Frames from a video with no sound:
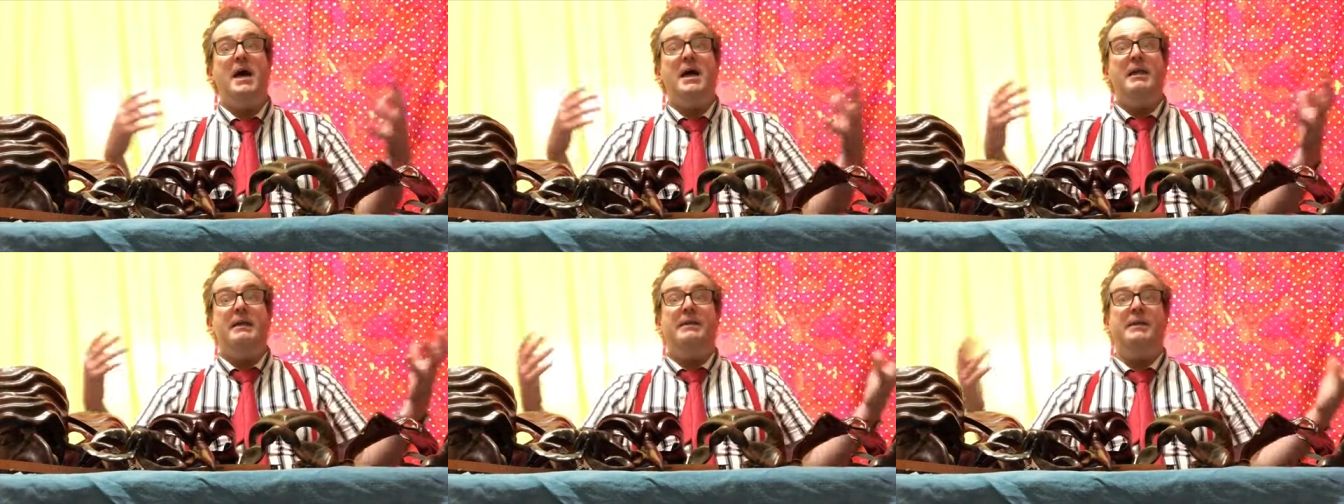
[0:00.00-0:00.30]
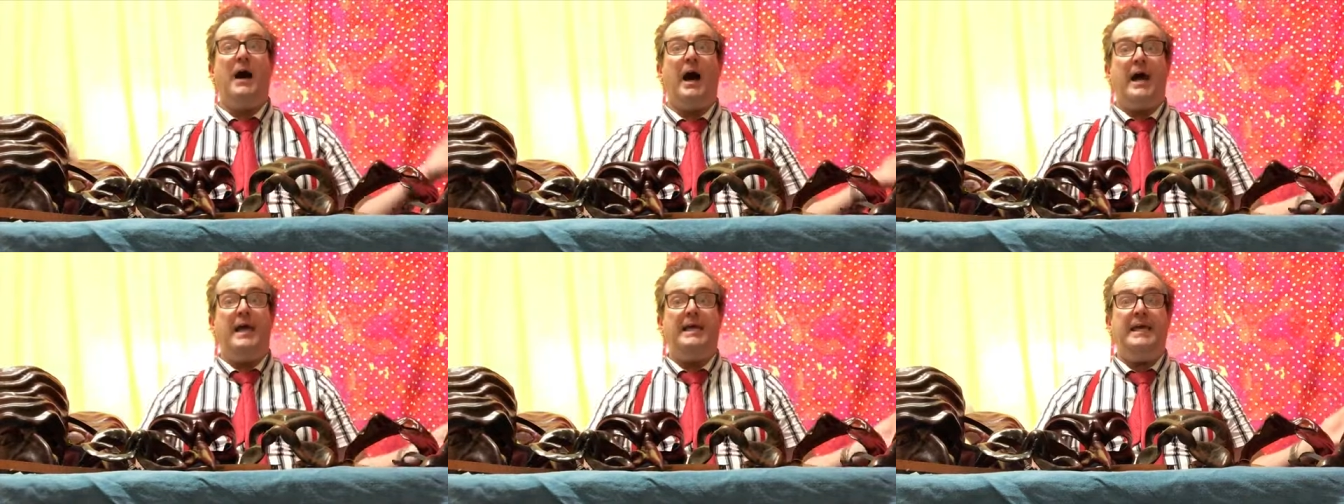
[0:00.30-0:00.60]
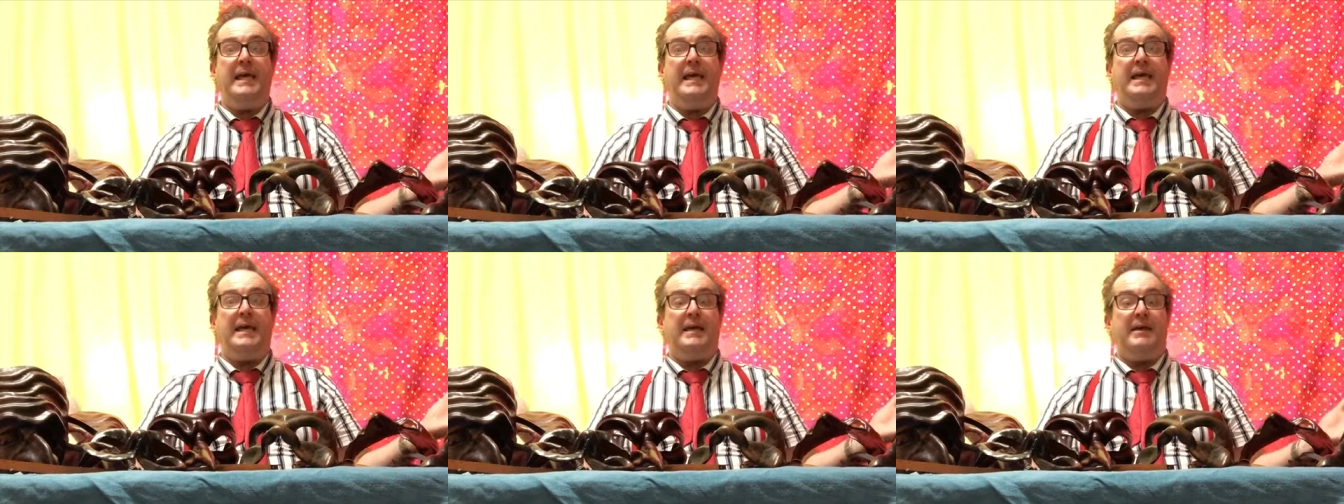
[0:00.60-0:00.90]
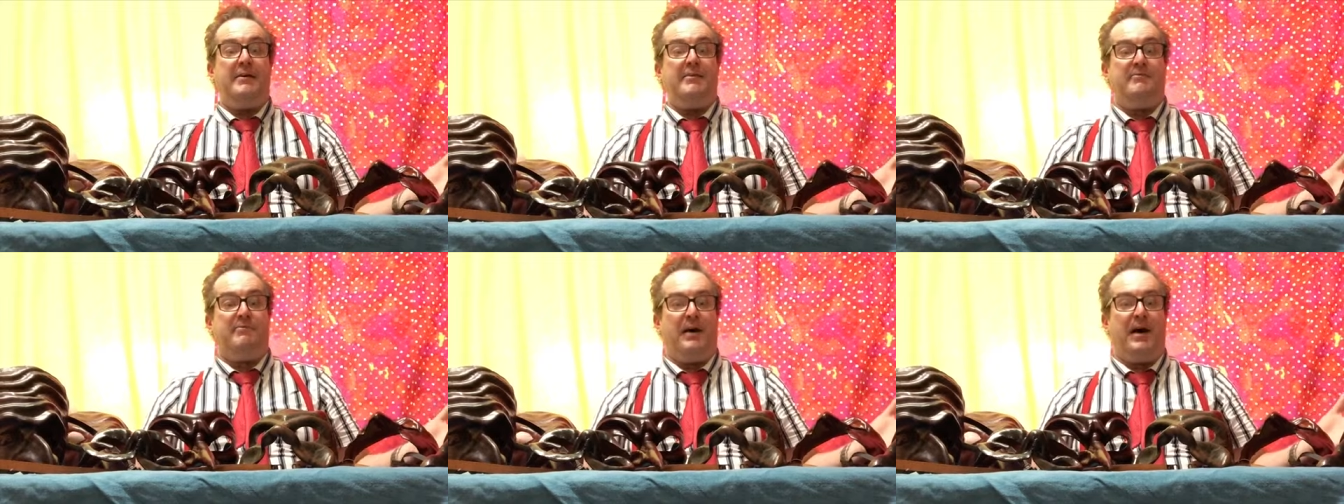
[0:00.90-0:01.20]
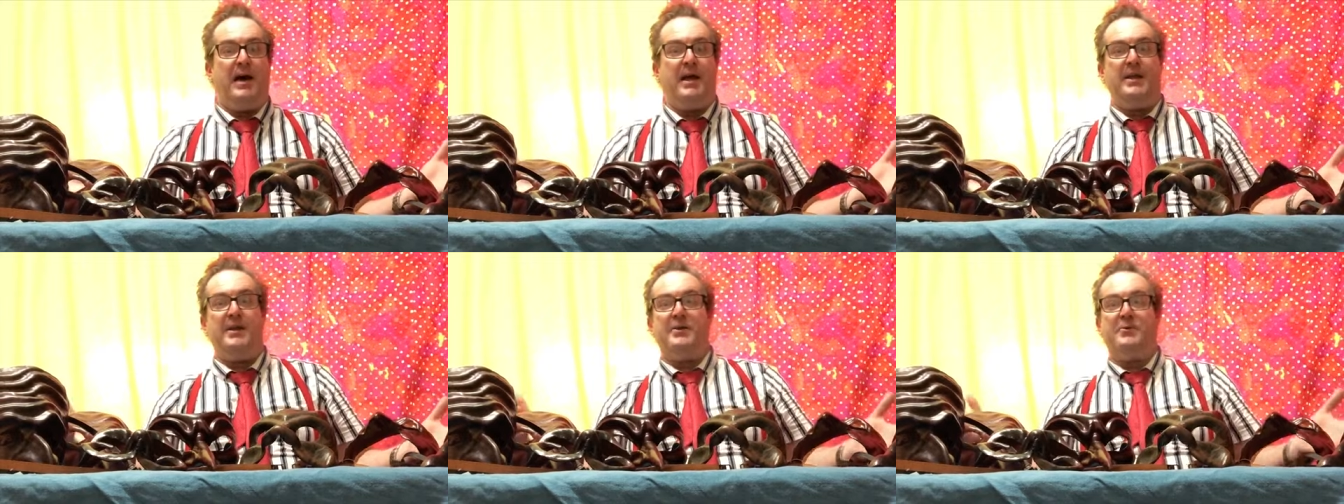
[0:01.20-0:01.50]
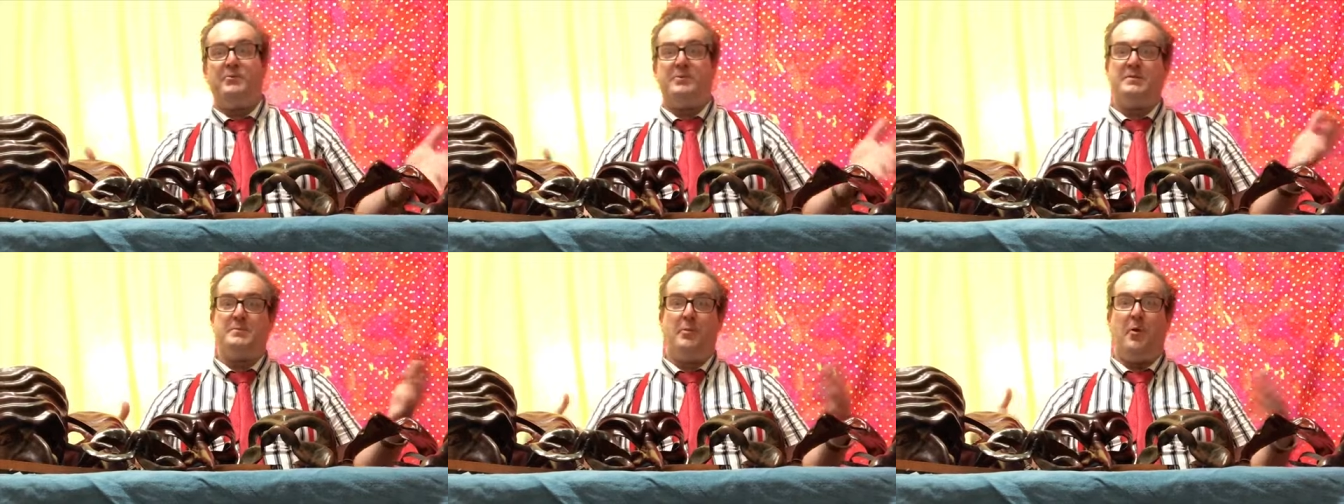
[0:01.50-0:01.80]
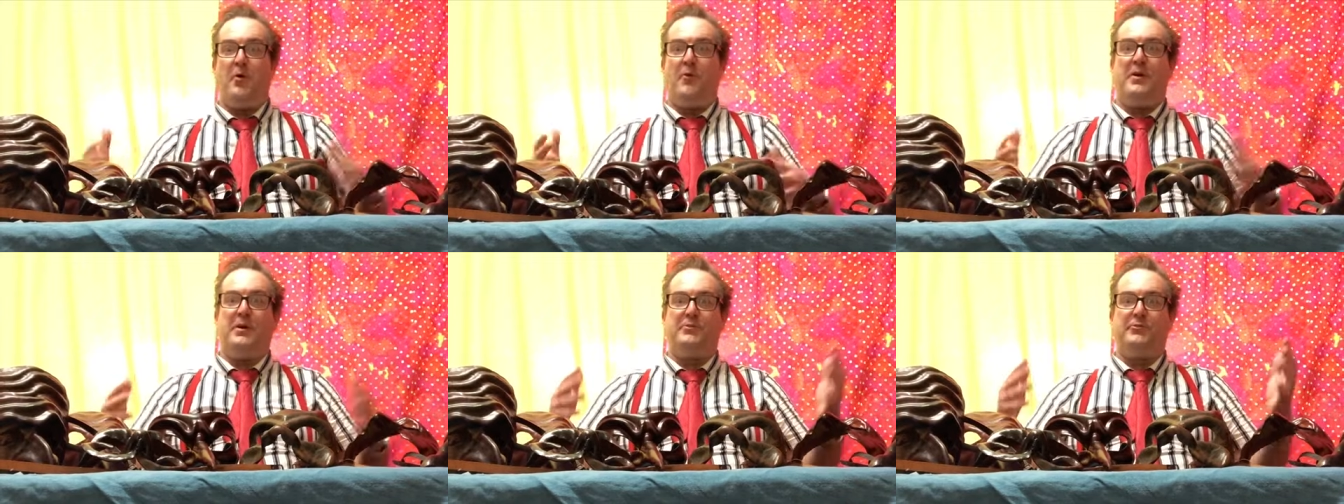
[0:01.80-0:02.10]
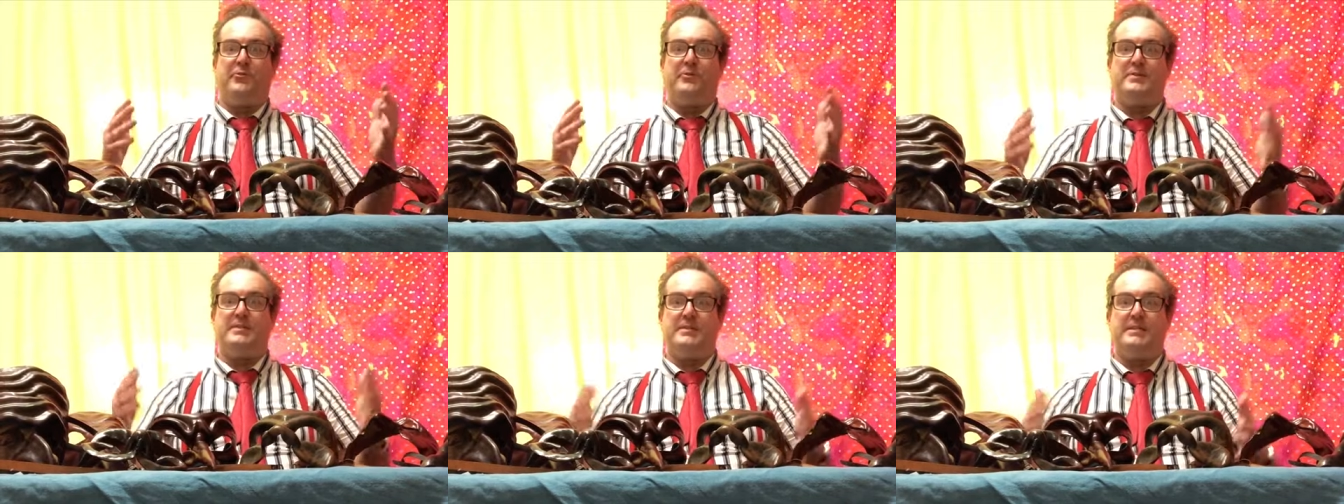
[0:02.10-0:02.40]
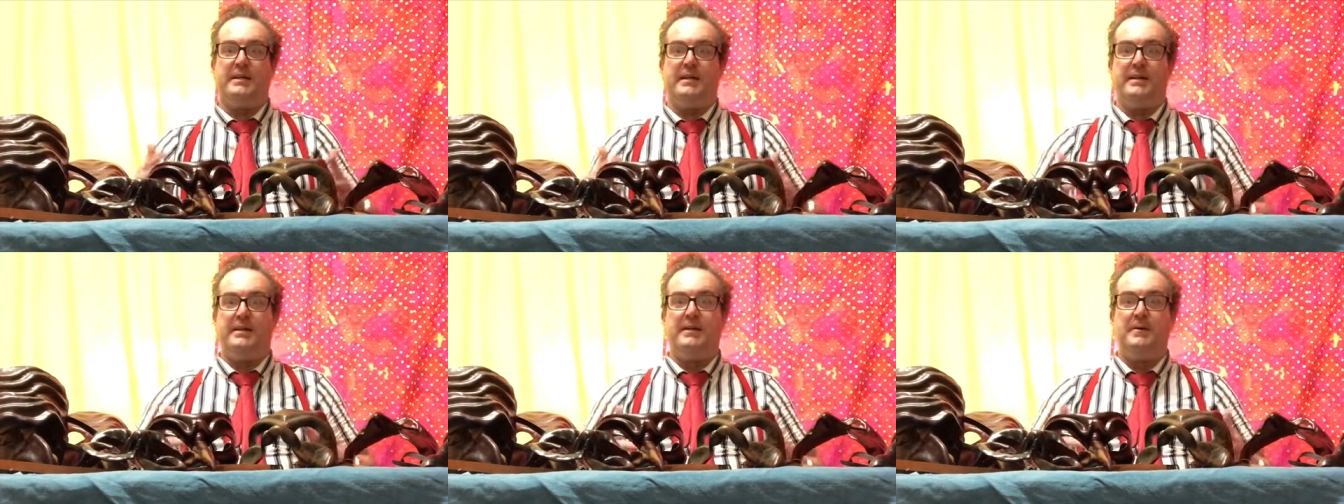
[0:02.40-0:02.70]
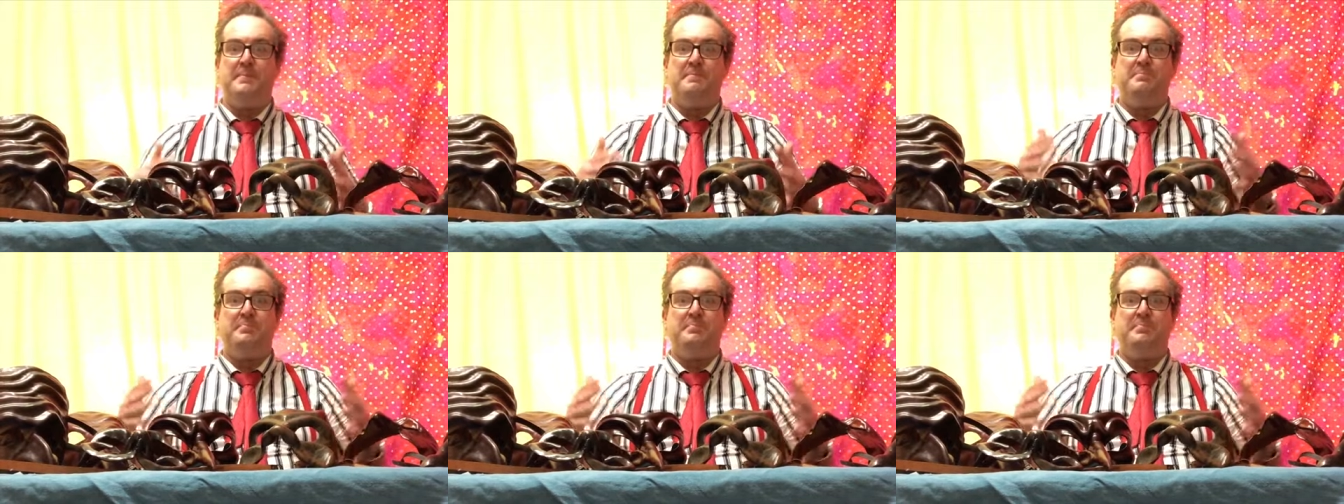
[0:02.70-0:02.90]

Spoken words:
naive and was more interested